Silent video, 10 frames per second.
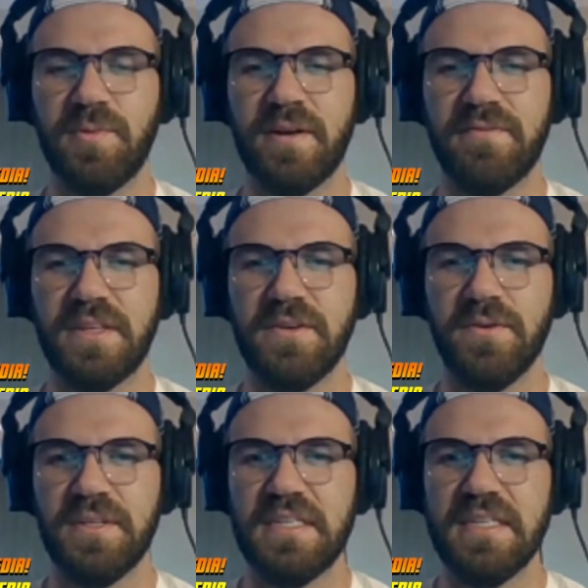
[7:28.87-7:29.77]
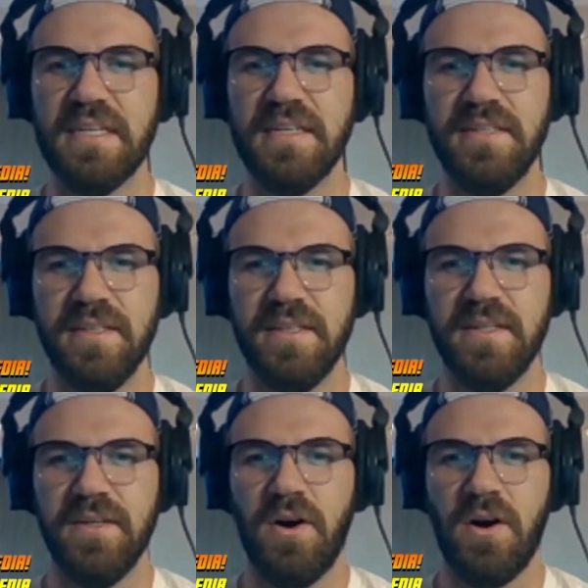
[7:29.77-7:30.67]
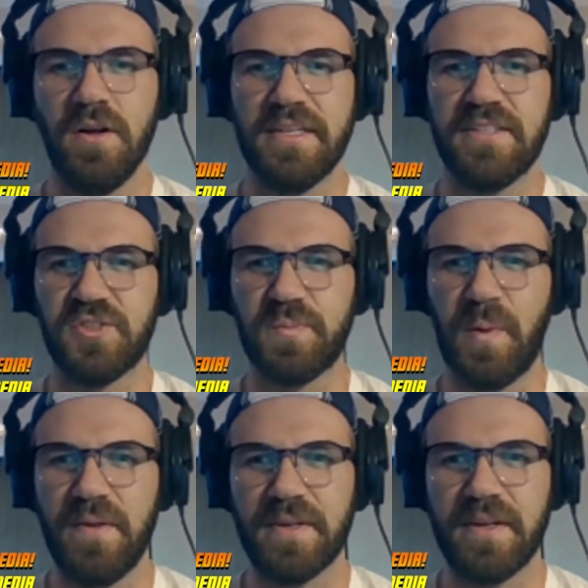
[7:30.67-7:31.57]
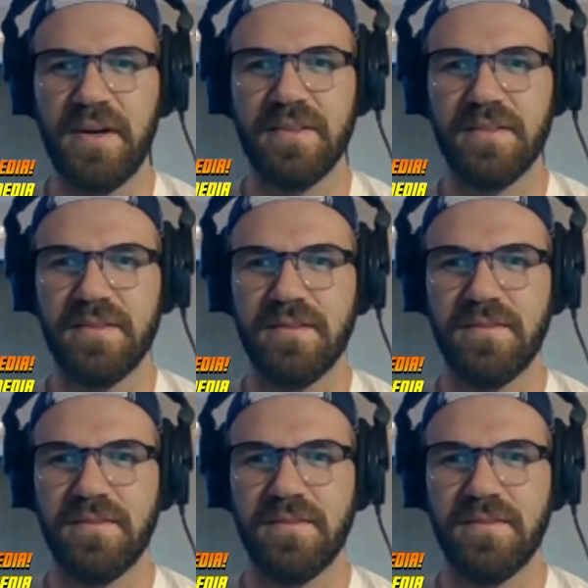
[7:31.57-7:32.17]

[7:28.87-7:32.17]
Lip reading: was one of the only all ages spot that got